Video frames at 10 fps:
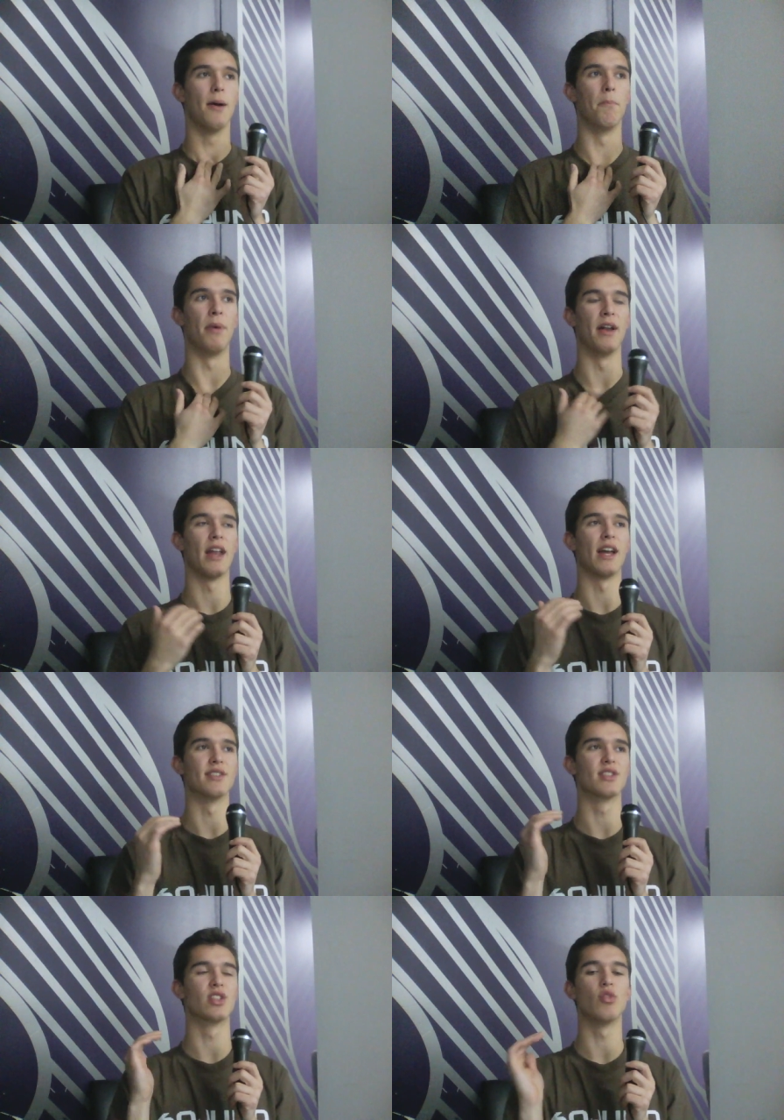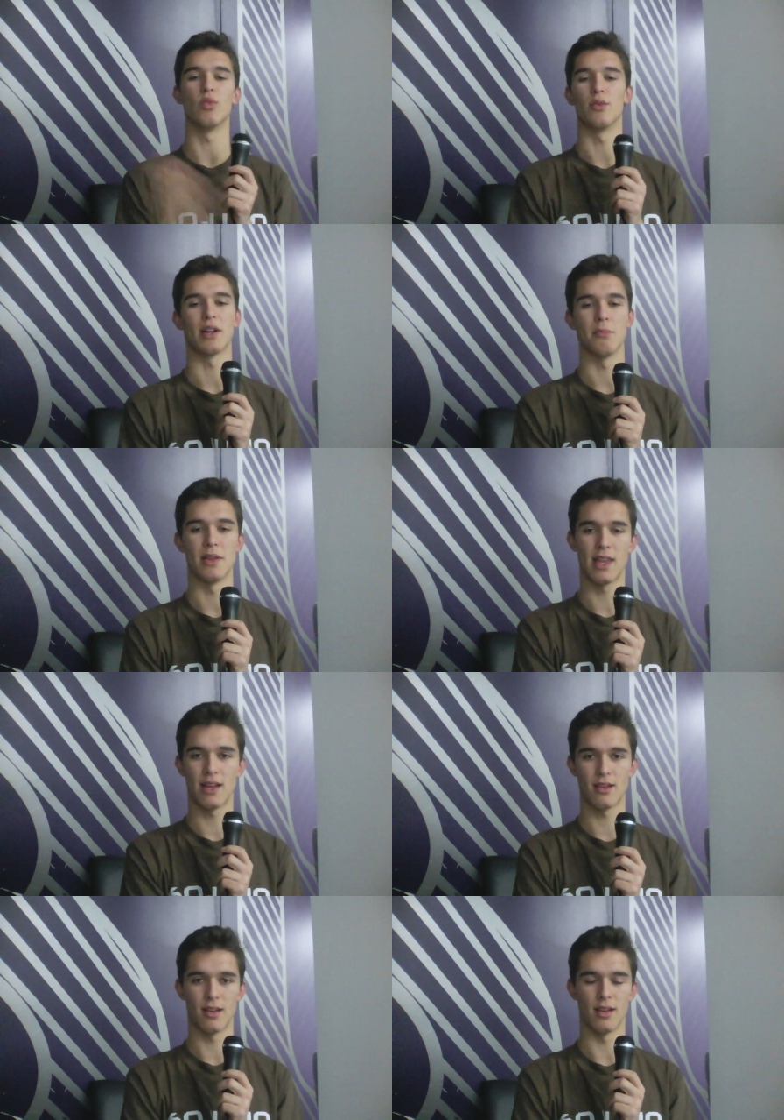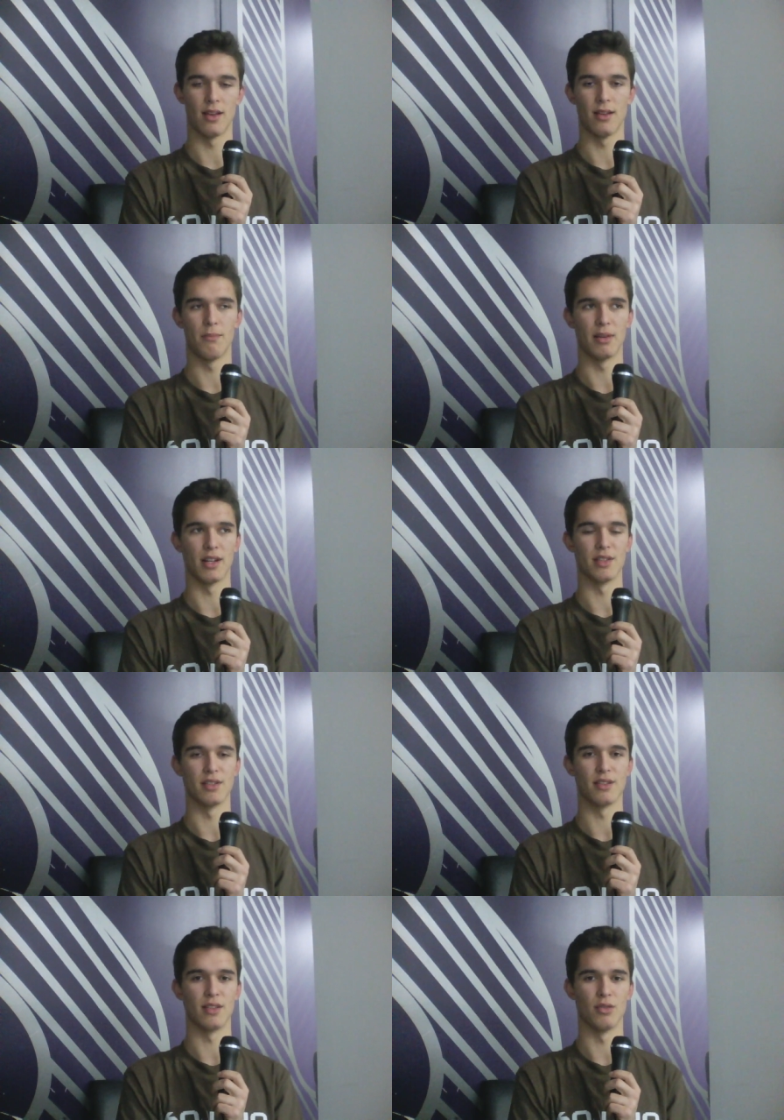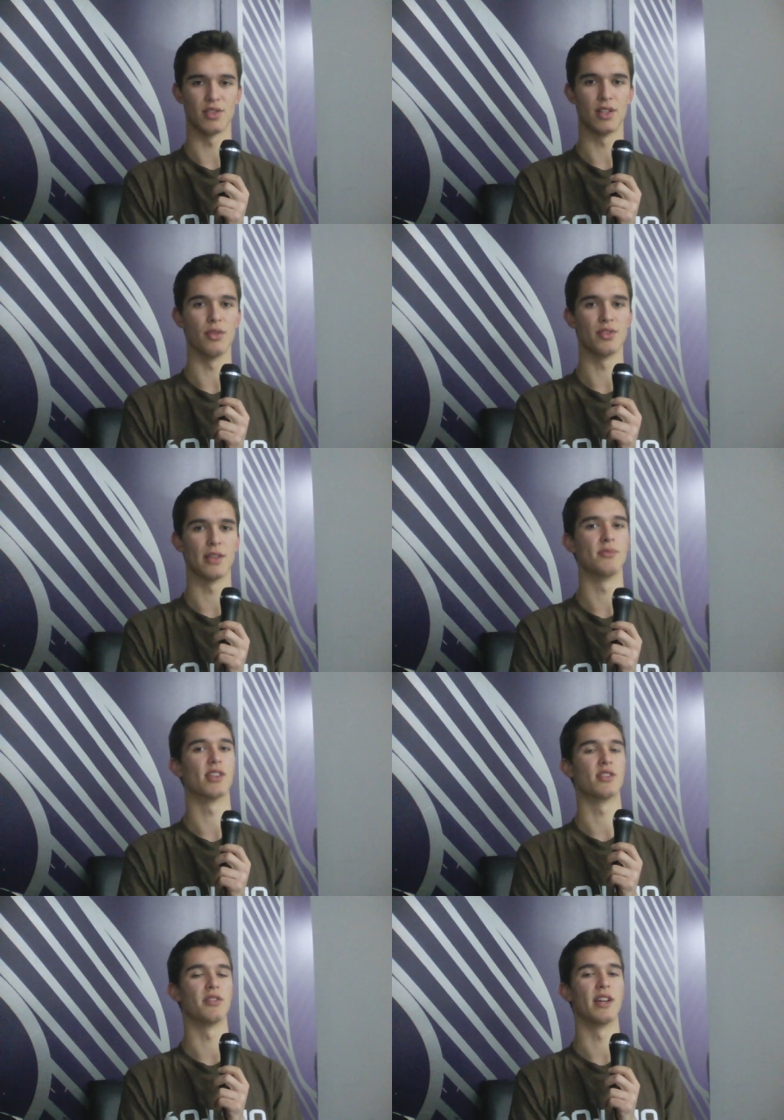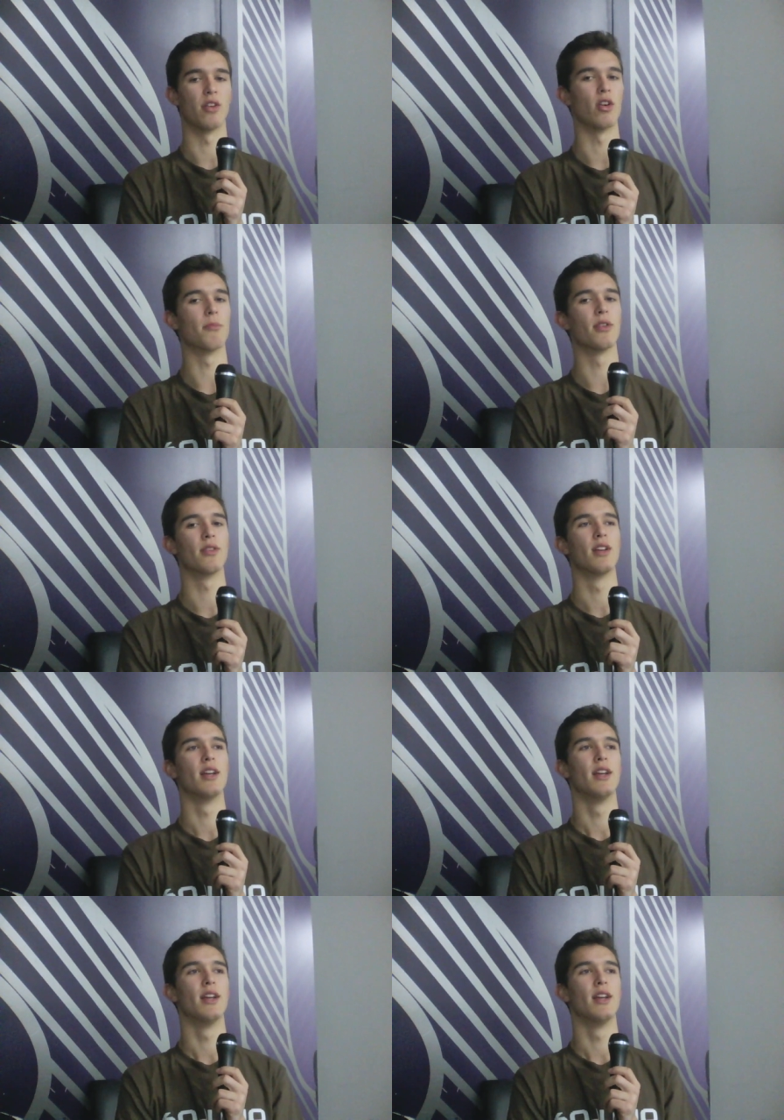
But I still wouldn't recommend that uh, because you're still subject to getting heartburn